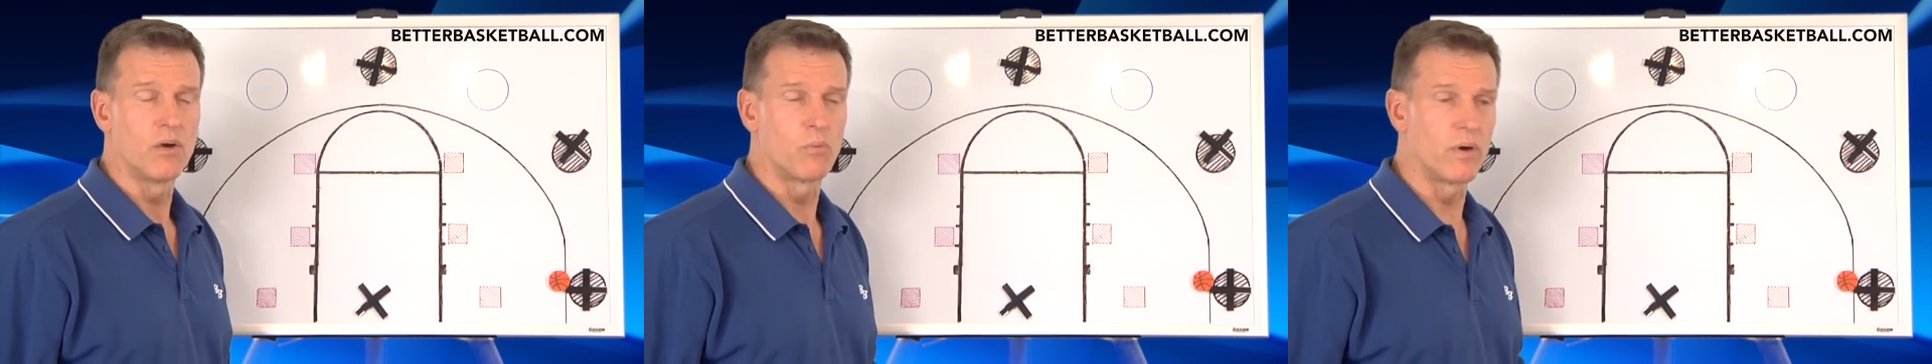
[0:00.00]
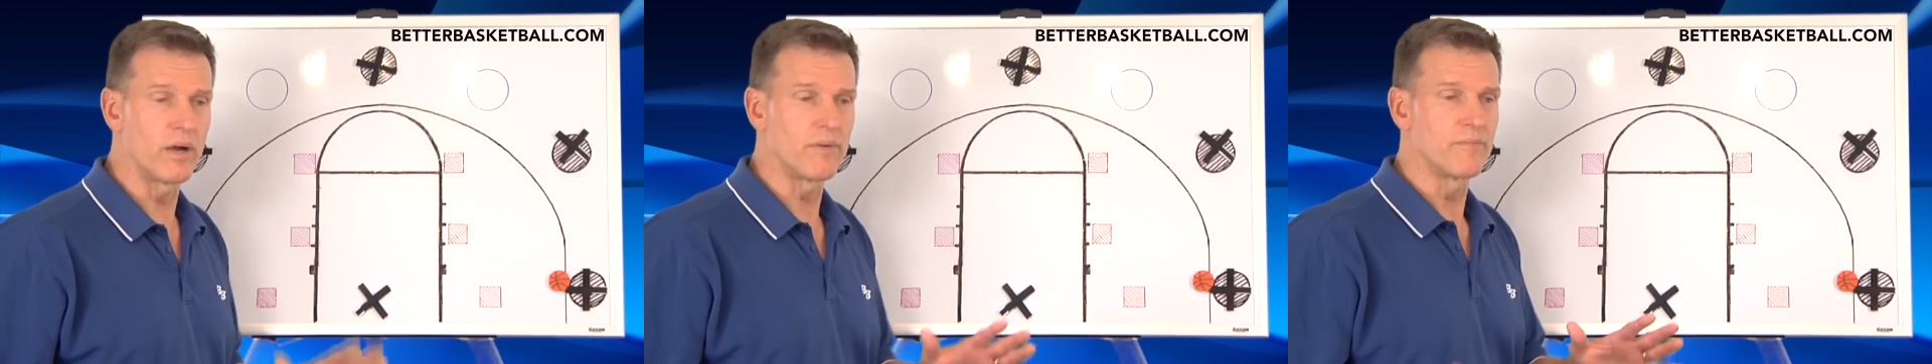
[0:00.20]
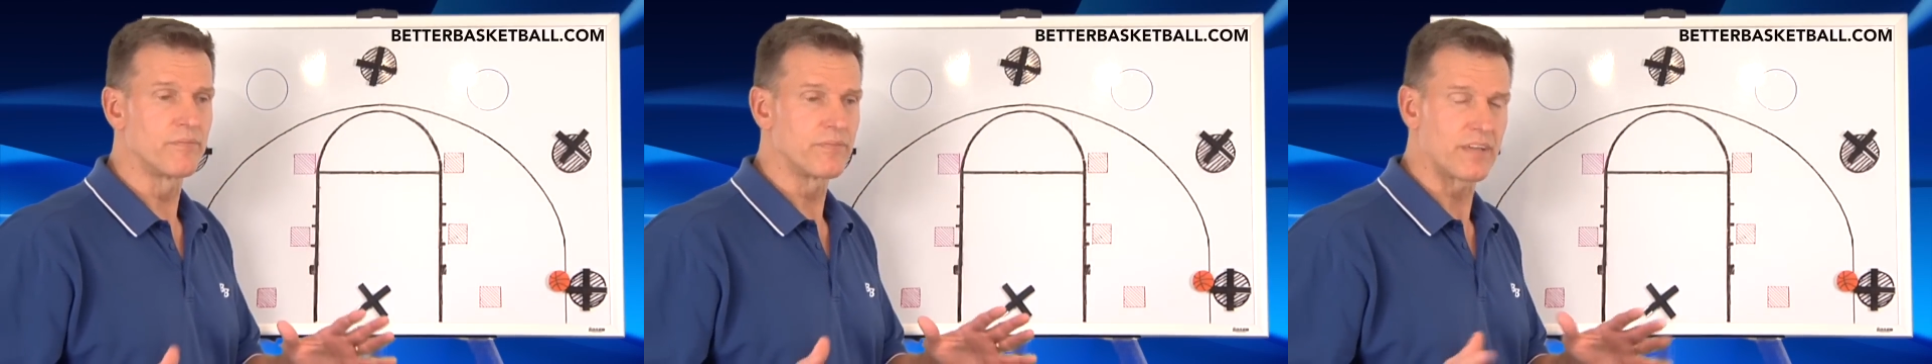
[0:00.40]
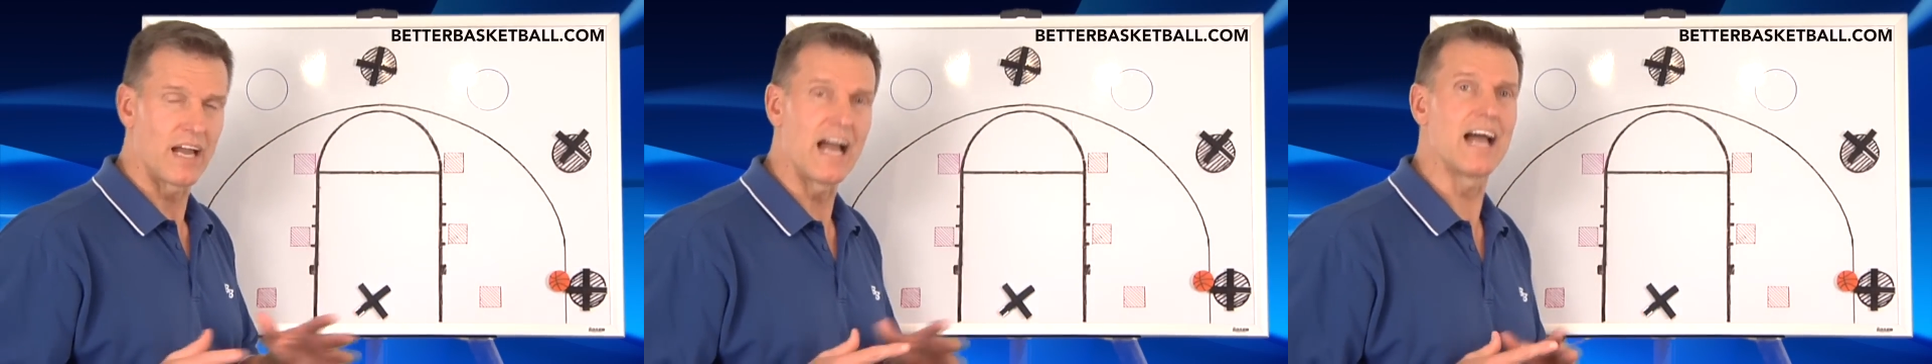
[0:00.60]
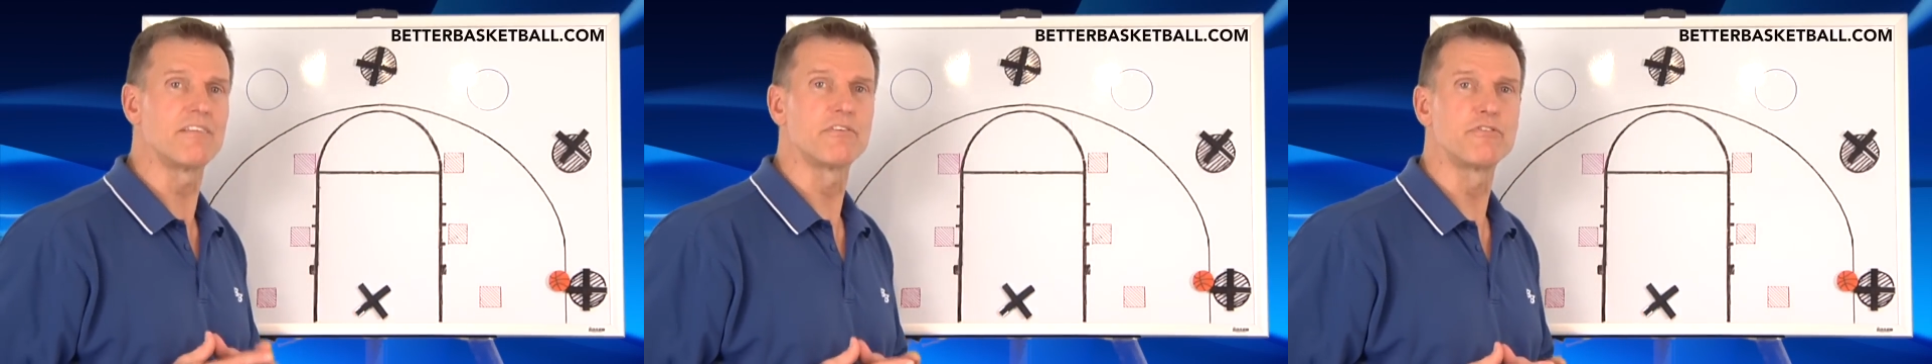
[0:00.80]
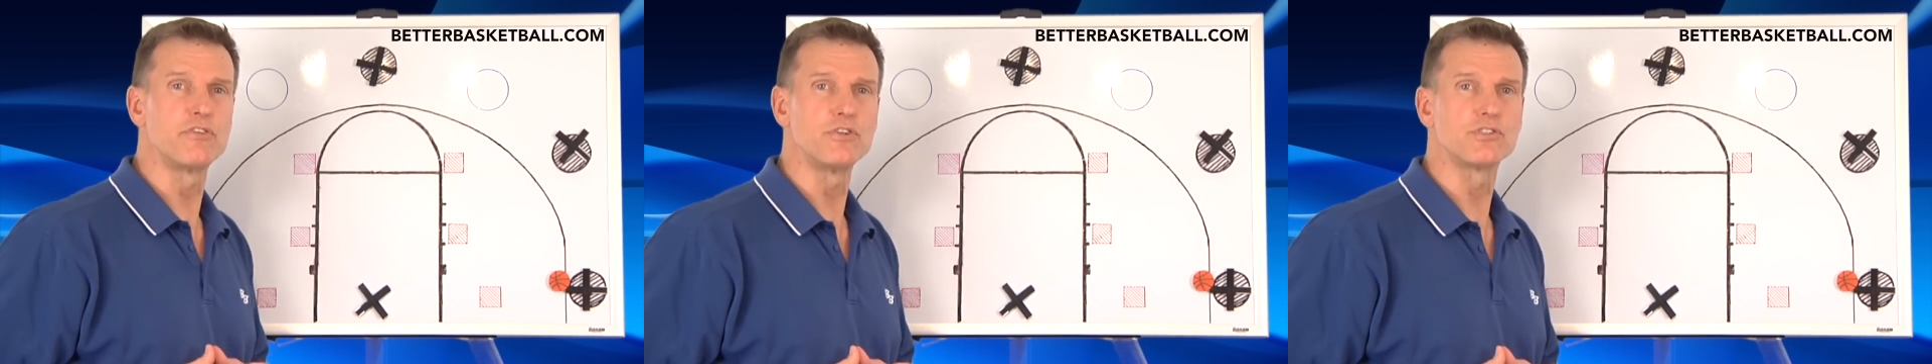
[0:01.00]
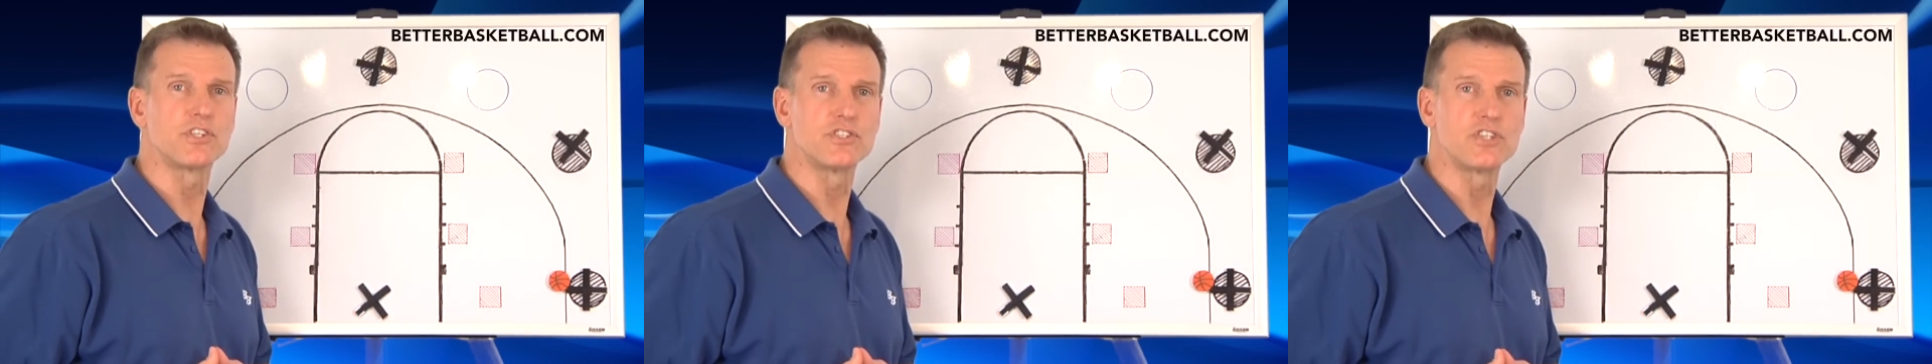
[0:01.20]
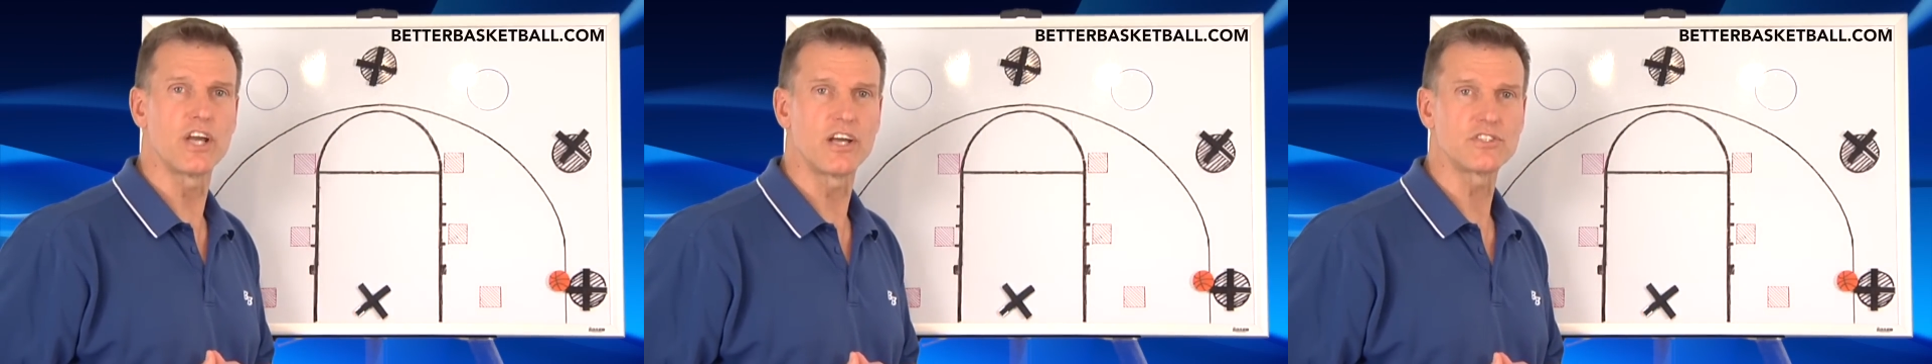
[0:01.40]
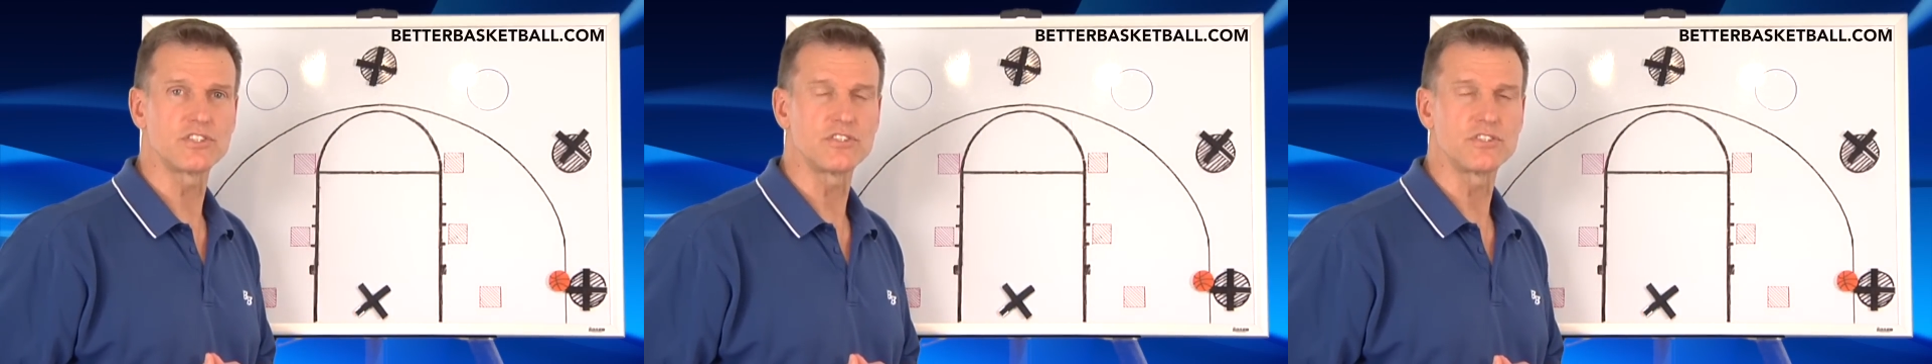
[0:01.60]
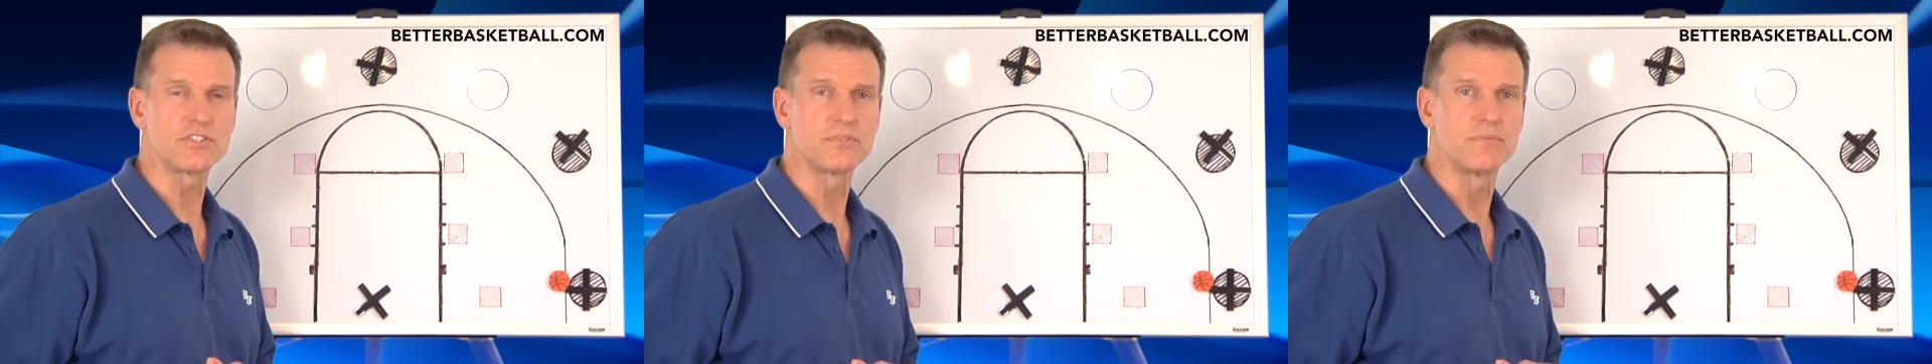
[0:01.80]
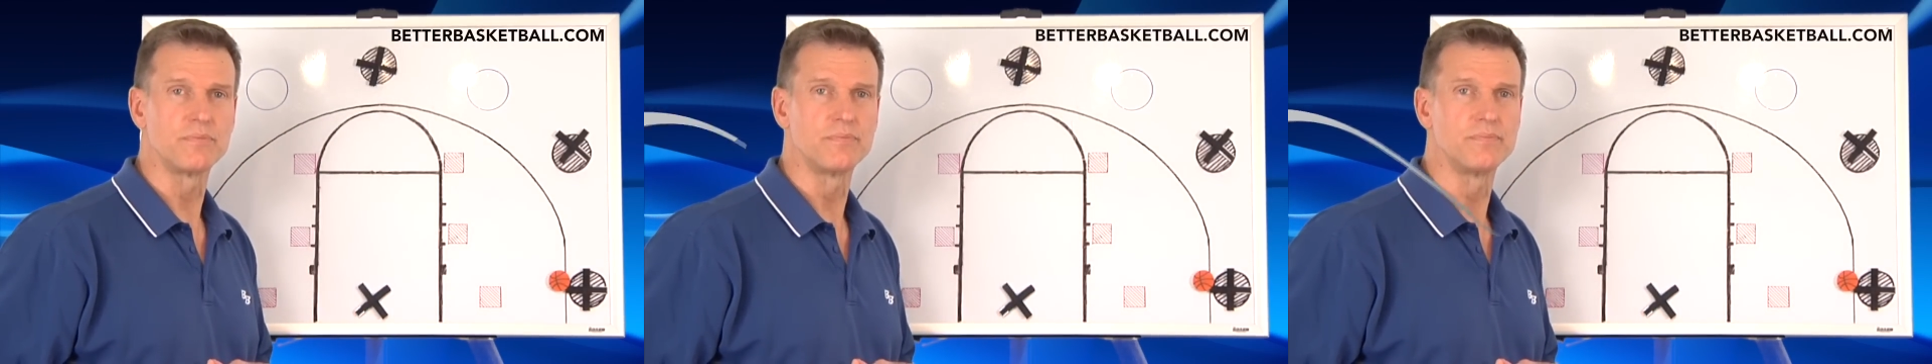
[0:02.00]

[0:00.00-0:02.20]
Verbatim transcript: Well, I have a few suggestions.